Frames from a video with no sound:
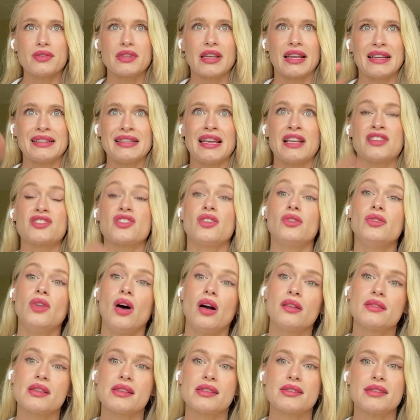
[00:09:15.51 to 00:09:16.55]
like it takes so
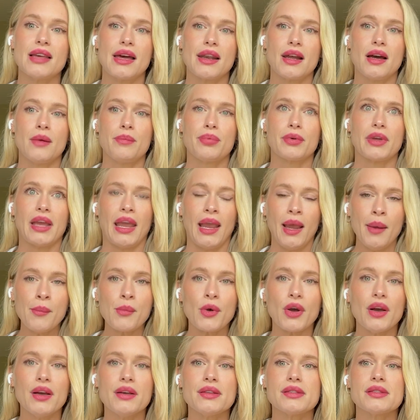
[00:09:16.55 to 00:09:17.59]
long to set up
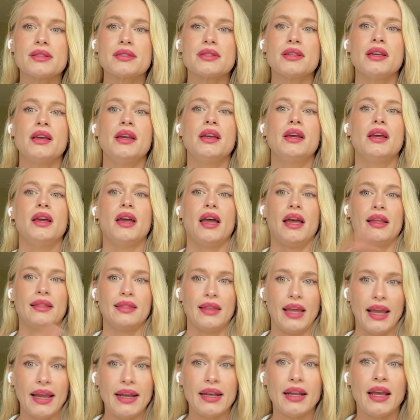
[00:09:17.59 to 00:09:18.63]
cameras and
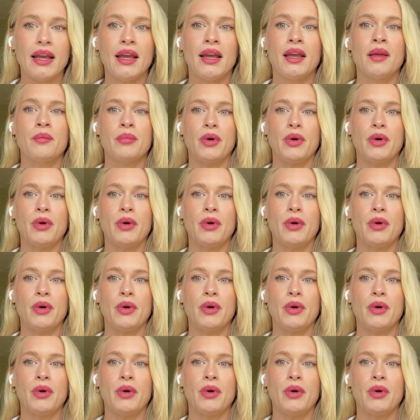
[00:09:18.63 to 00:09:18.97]
lighting.